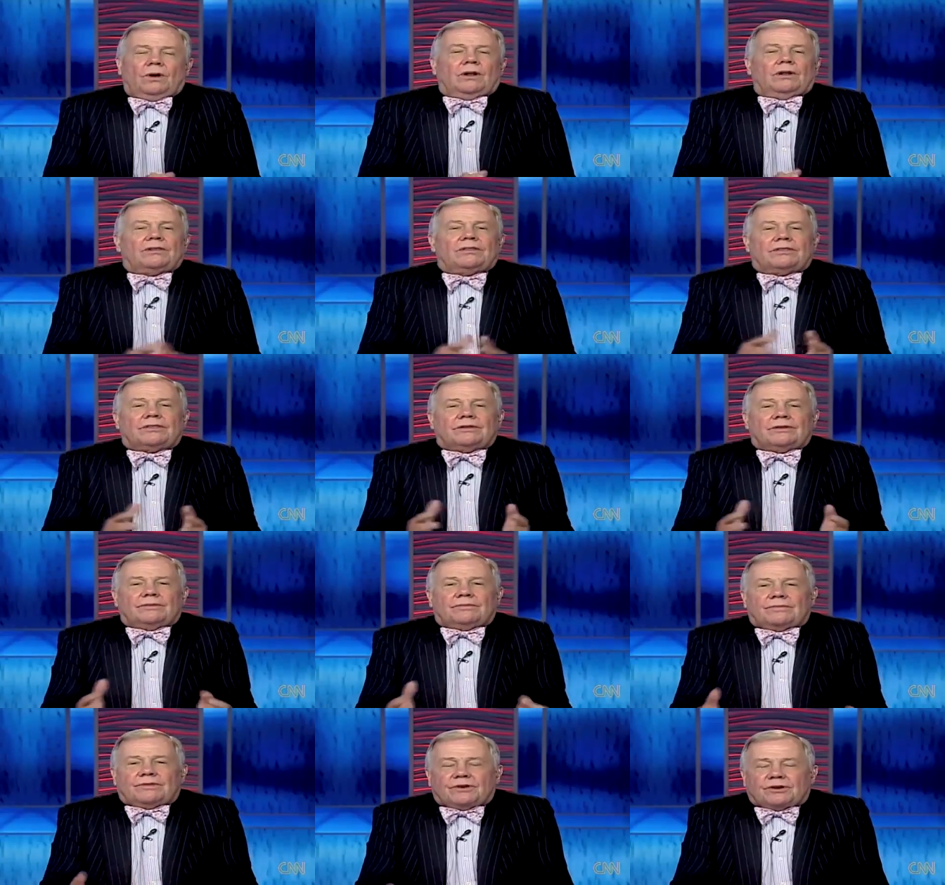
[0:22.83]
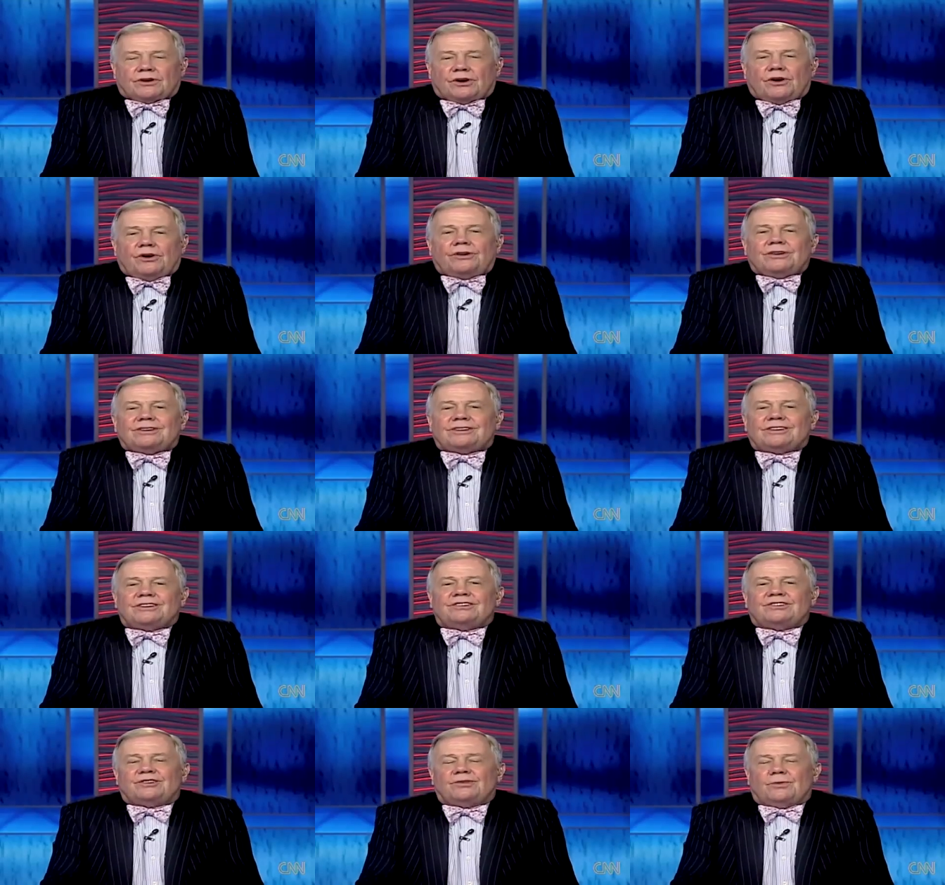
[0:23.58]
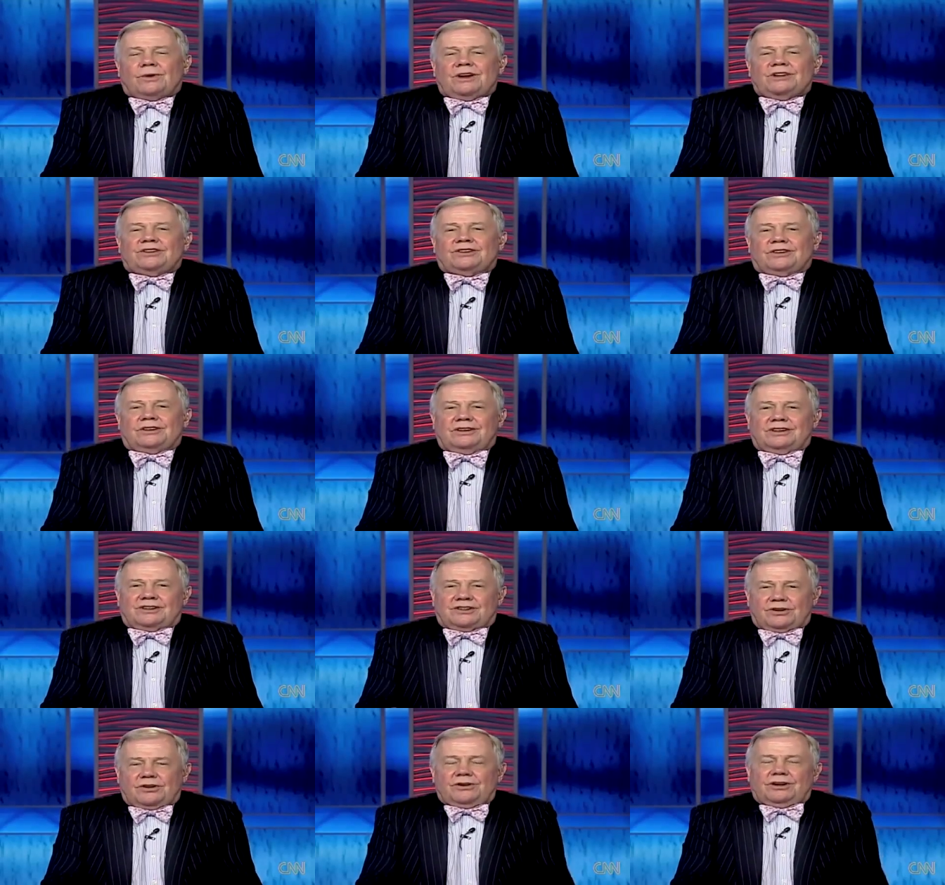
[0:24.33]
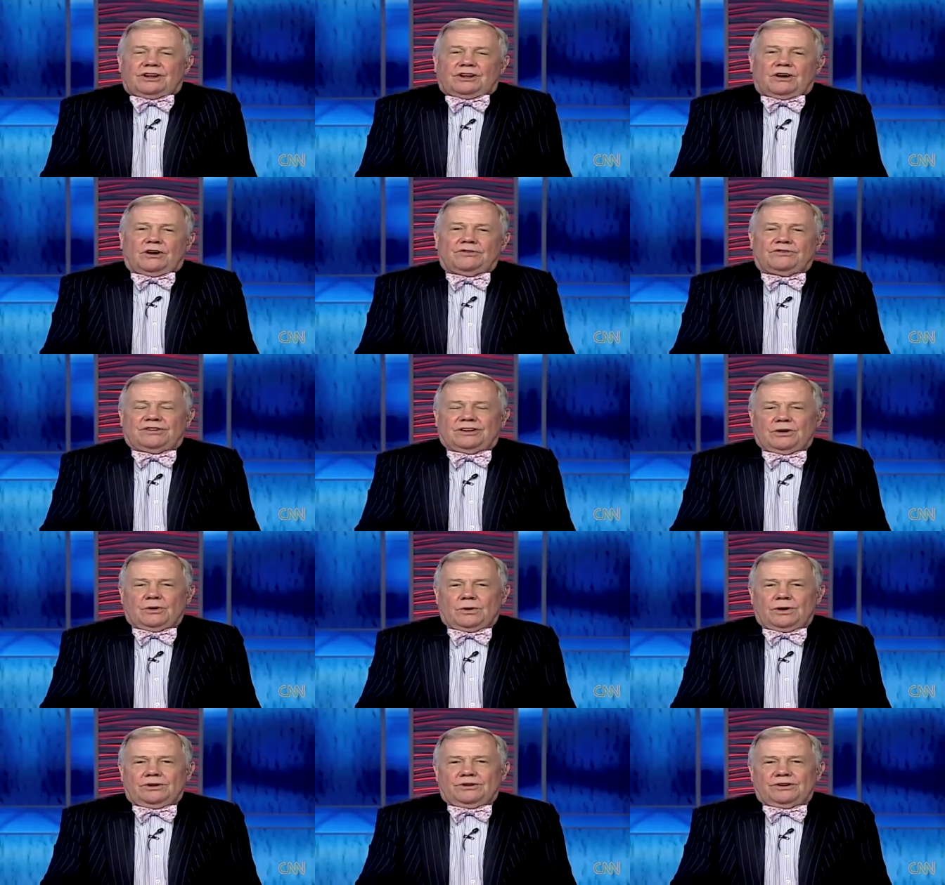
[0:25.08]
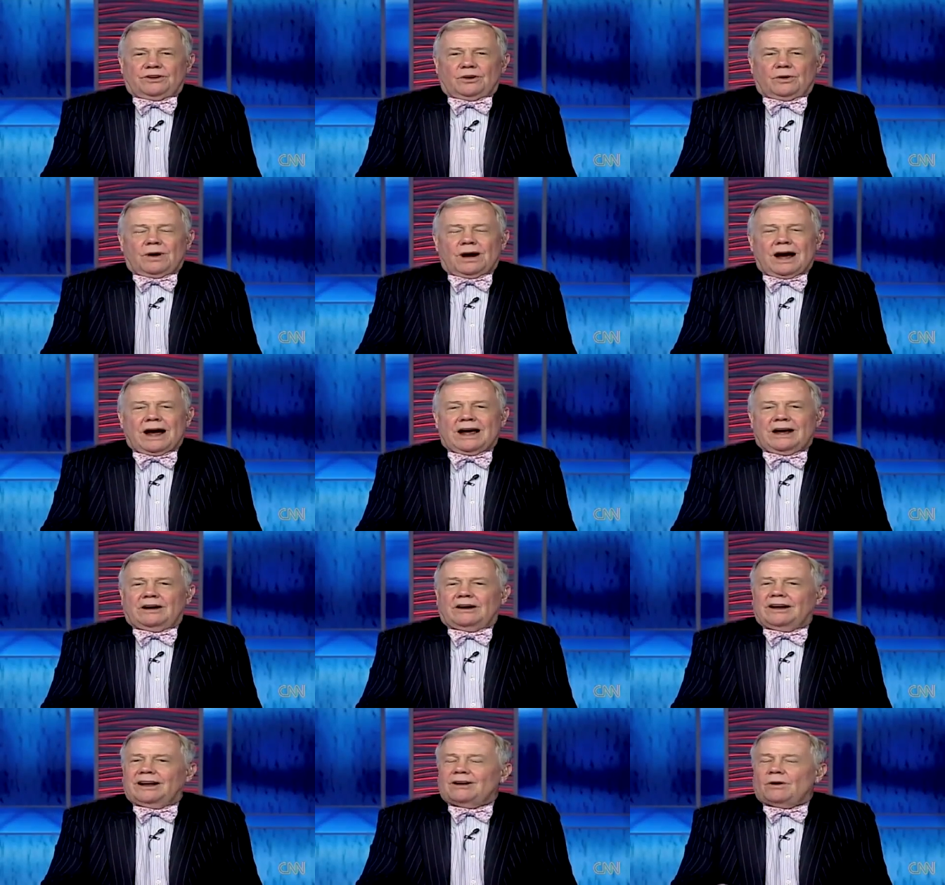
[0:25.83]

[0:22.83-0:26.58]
Well, the current situation is certainly causing oil to go higher,